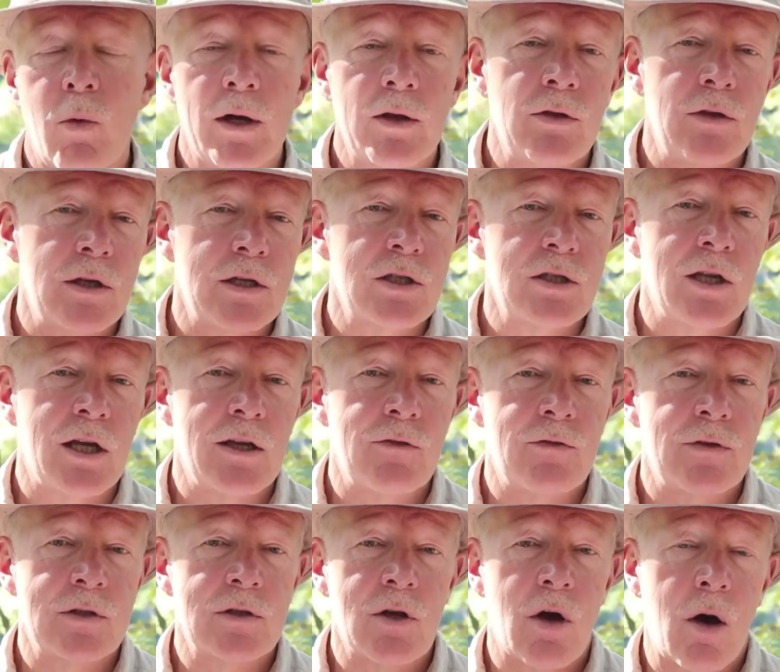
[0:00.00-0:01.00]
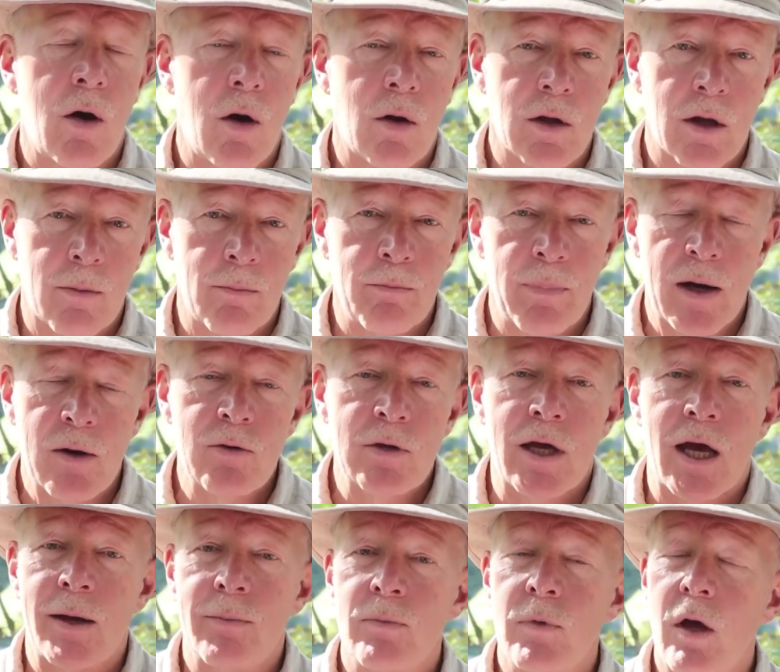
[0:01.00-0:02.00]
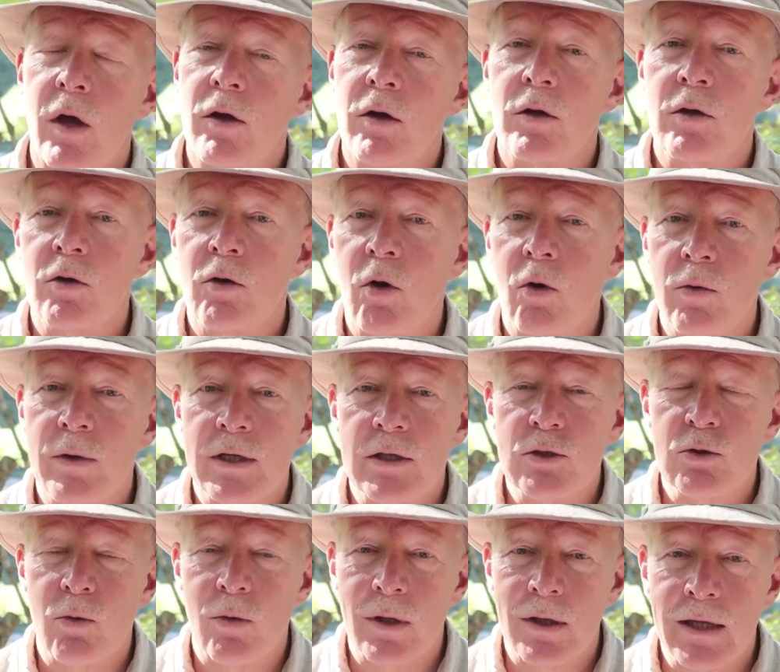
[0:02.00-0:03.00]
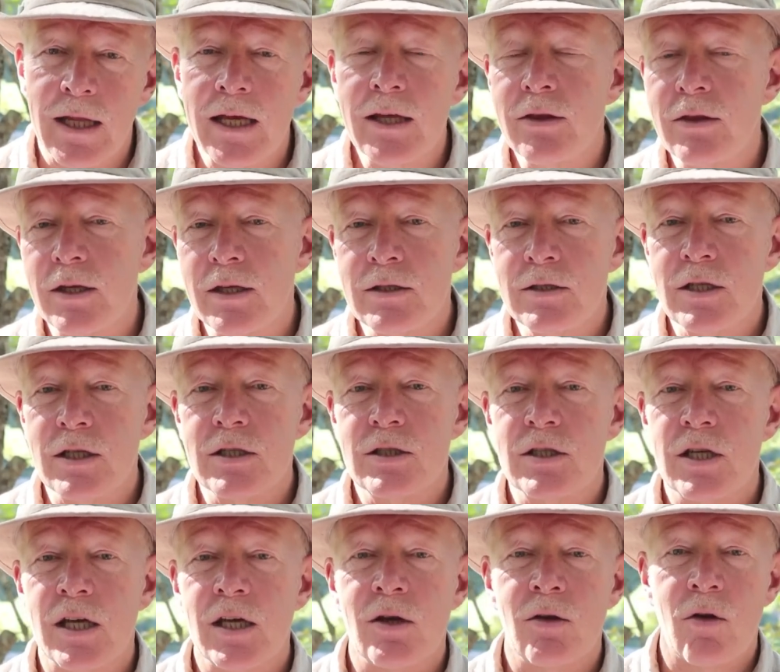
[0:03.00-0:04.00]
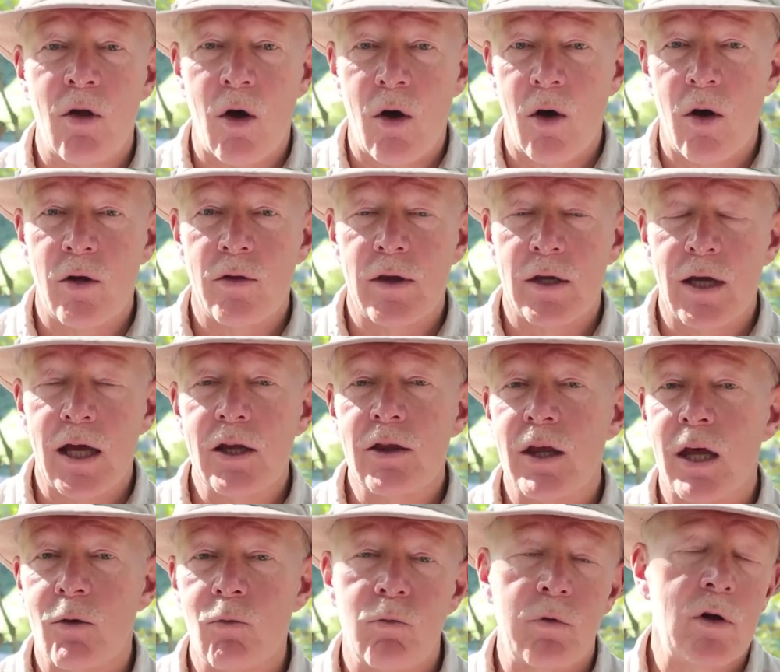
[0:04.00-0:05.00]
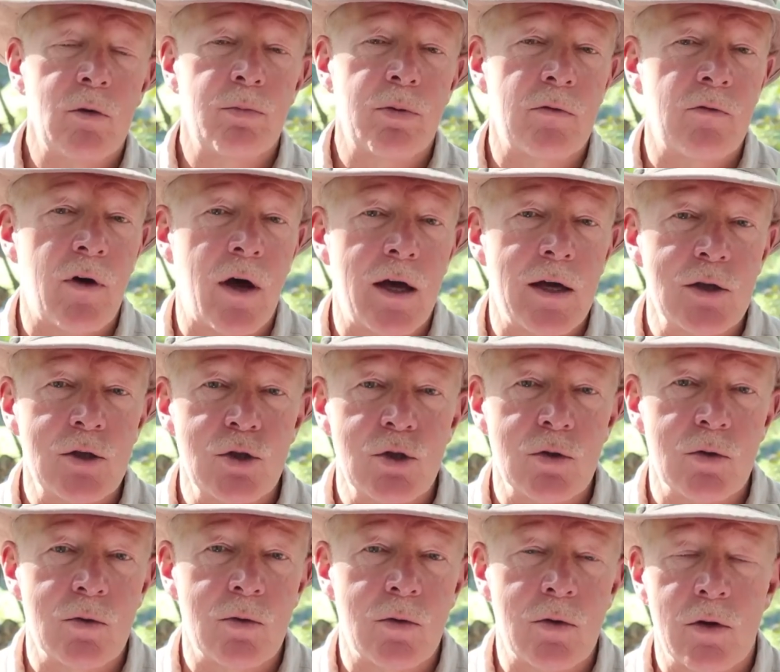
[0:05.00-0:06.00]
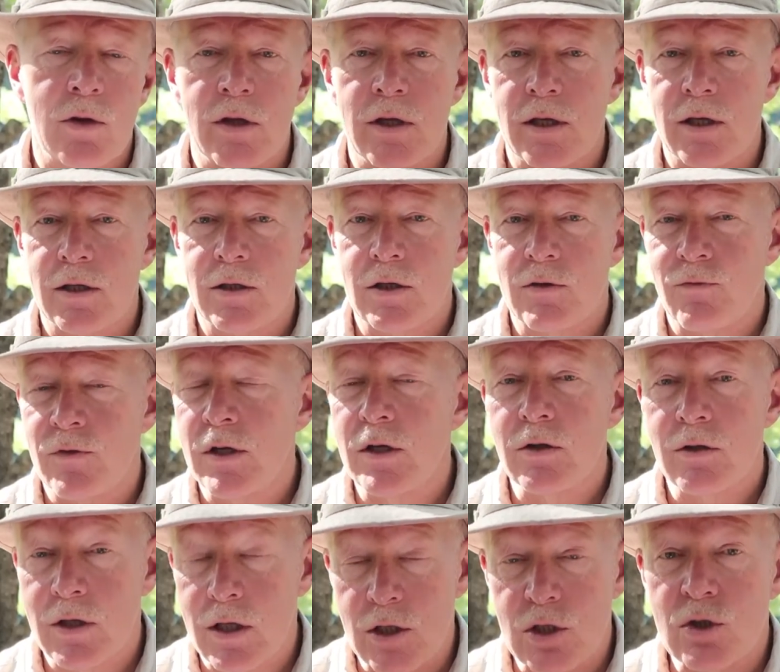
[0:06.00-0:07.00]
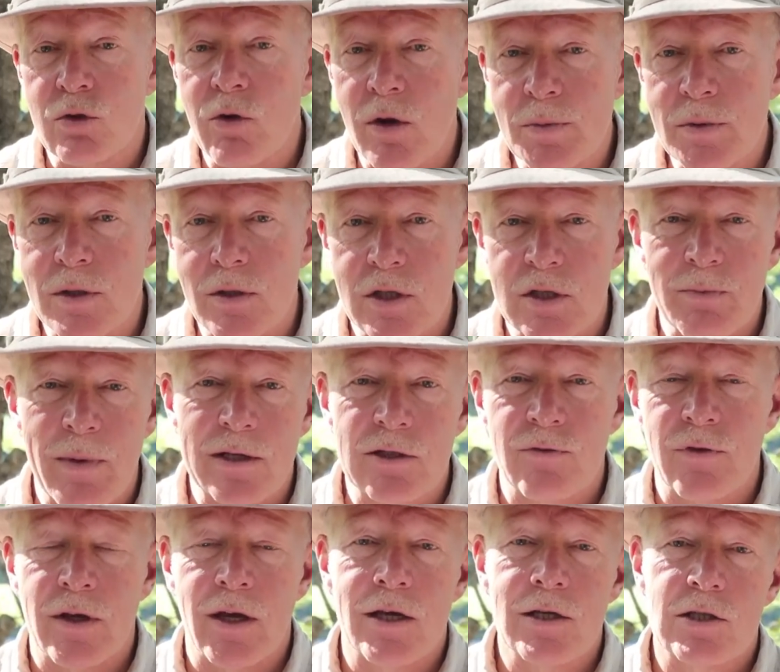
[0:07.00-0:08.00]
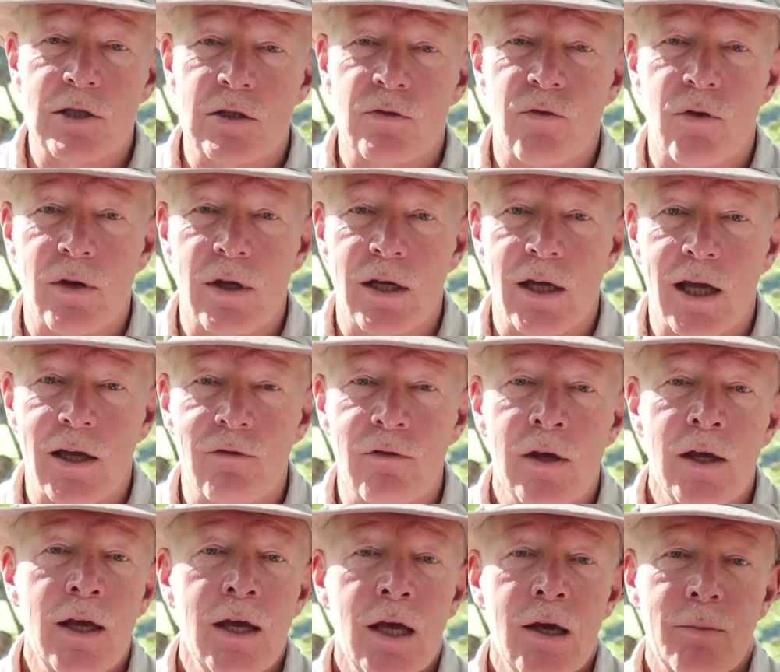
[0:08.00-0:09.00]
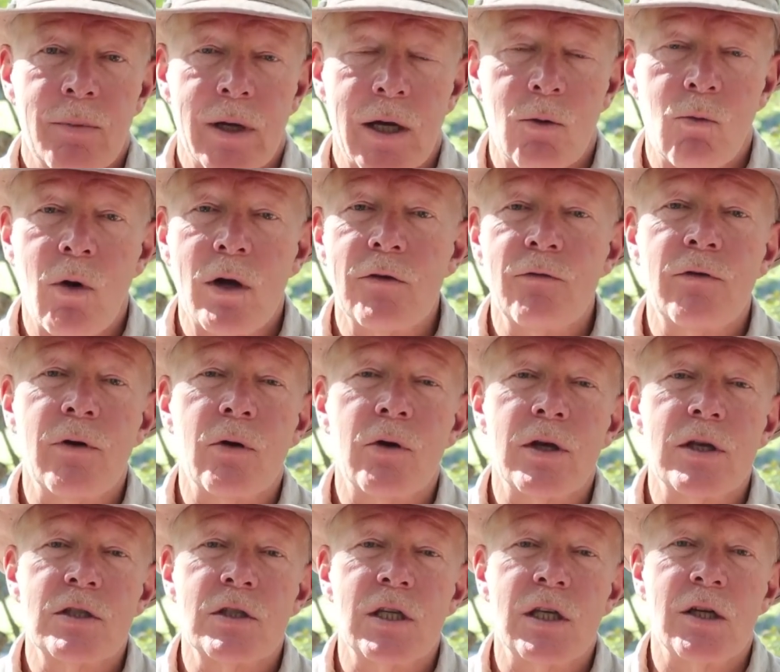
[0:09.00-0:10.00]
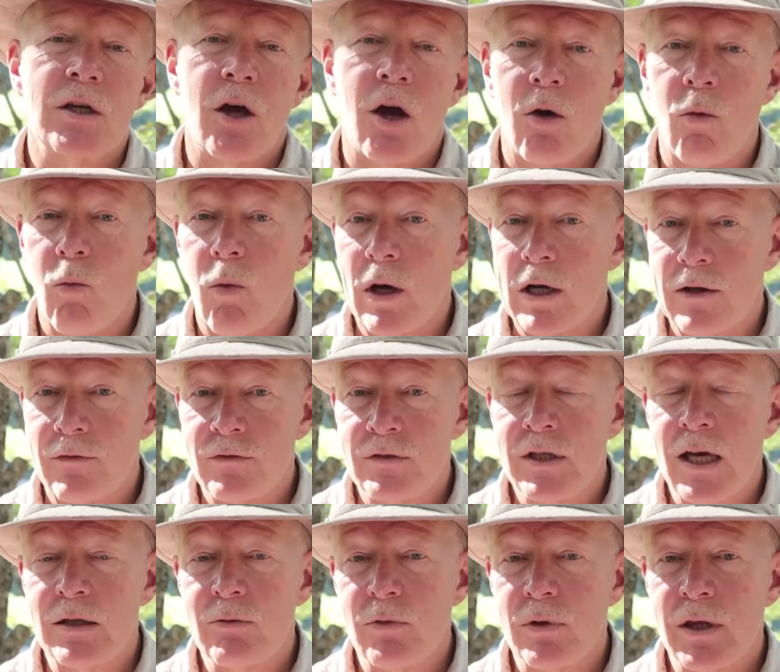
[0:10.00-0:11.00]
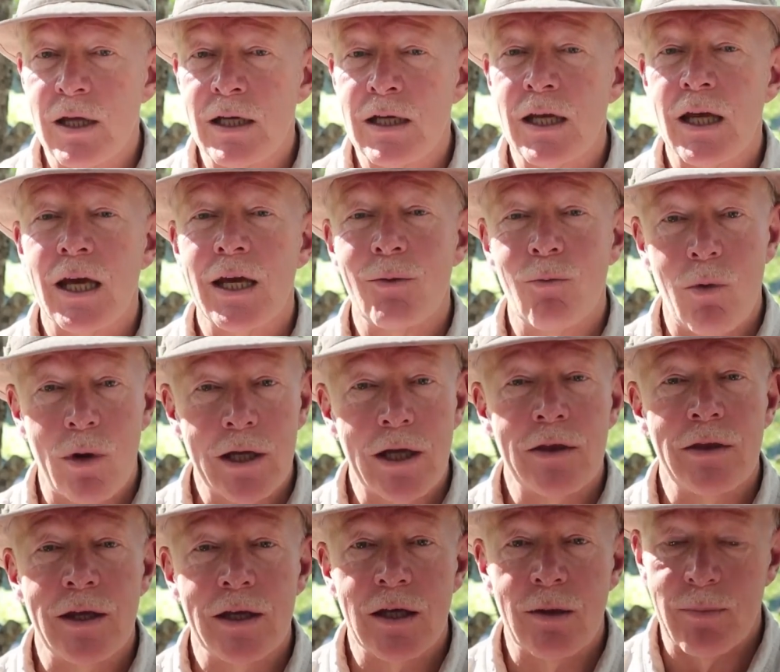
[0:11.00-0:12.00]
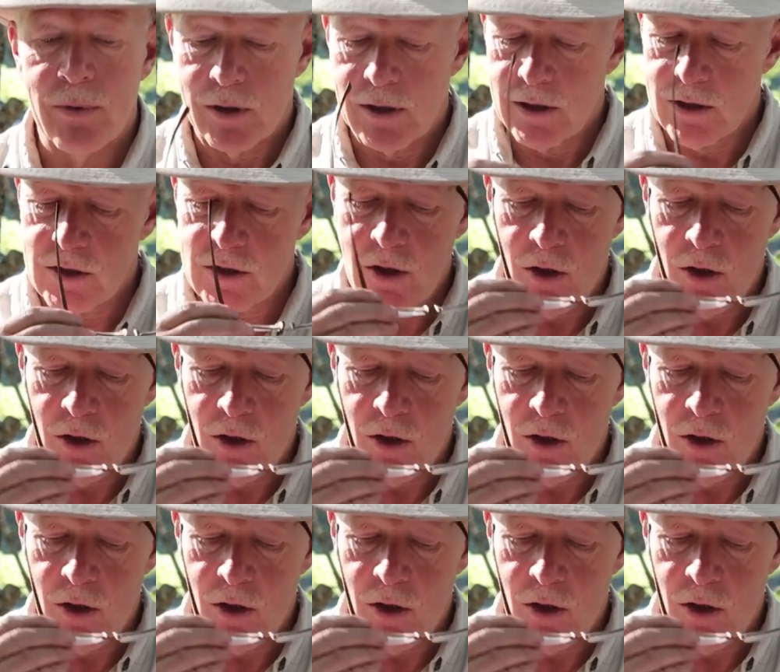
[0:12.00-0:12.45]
what this knife is all about. I'm not going to go into a lengthy detail on the knife. I will provide you the, the description, the specifications for the knife, but I want to focus in on what I've done with it and what I think about it.